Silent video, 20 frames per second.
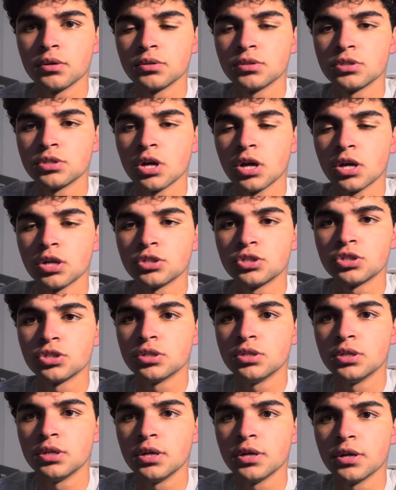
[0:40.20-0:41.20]
touched
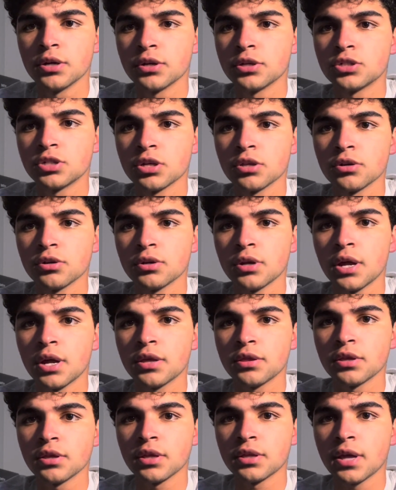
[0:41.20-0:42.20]
near each other or
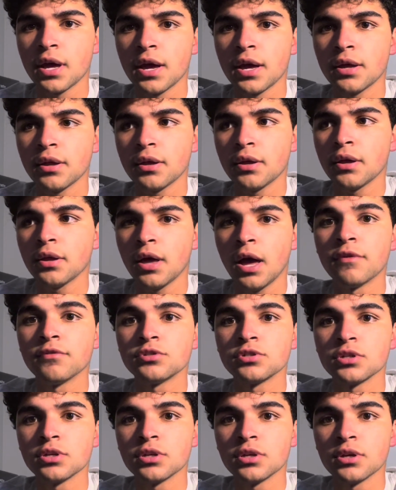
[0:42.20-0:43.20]
anything like that,
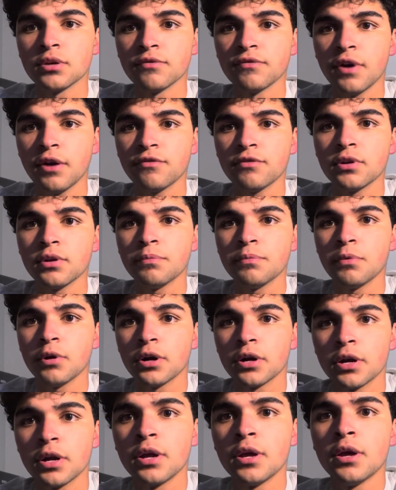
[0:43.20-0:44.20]
obviously 5 feet
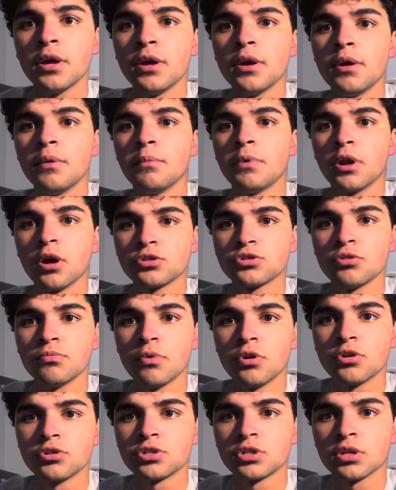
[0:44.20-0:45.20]
apart, but also
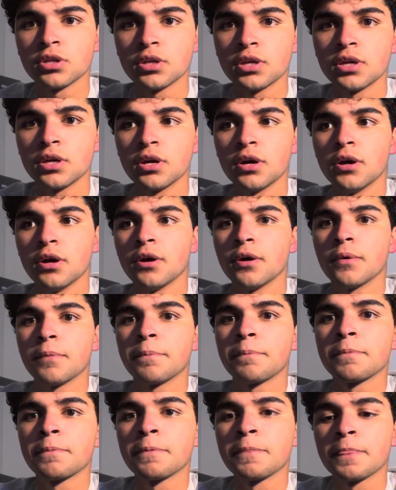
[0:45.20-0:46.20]
emotionally.
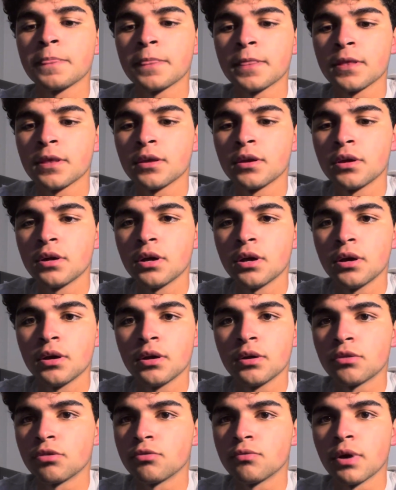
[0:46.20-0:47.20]

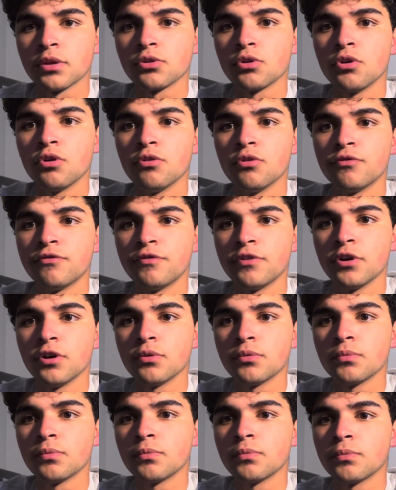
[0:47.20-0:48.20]
Throughout the whole
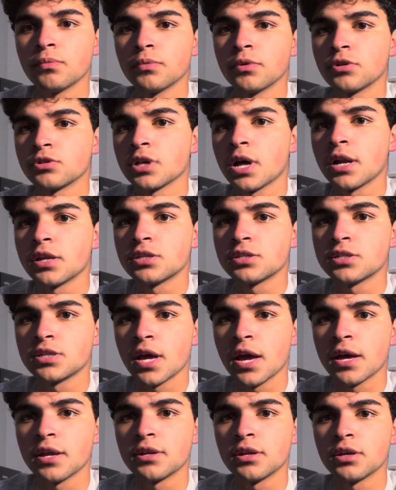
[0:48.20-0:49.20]
film, there's a lot of
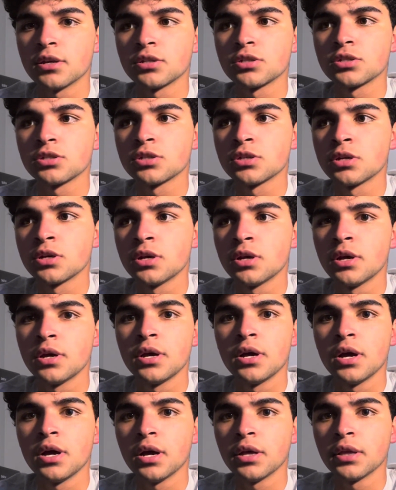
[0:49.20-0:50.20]
sadness,
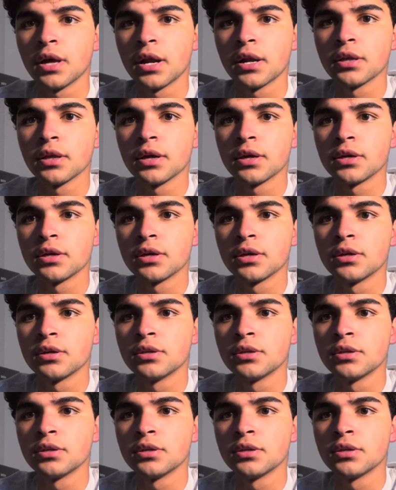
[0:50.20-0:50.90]
a lot of like